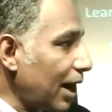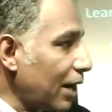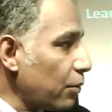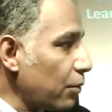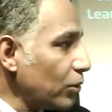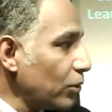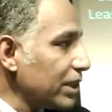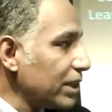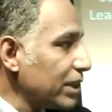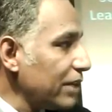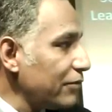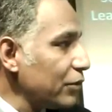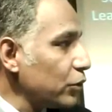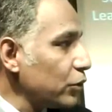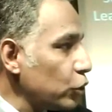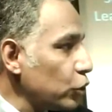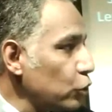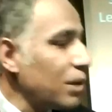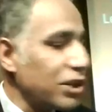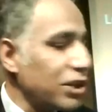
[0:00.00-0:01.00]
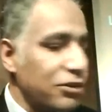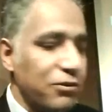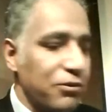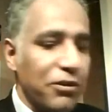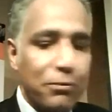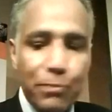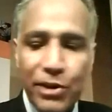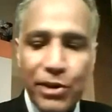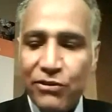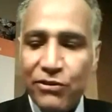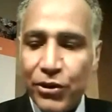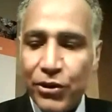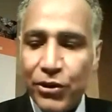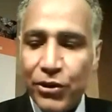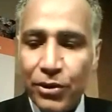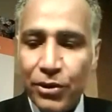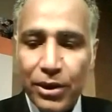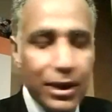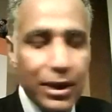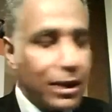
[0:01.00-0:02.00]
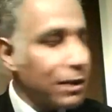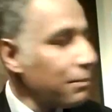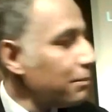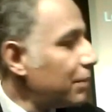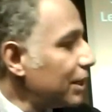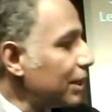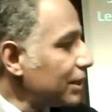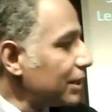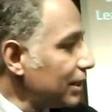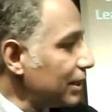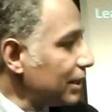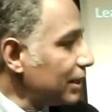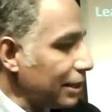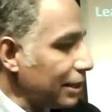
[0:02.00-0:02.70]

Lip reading: I won't give you too much of a preview, but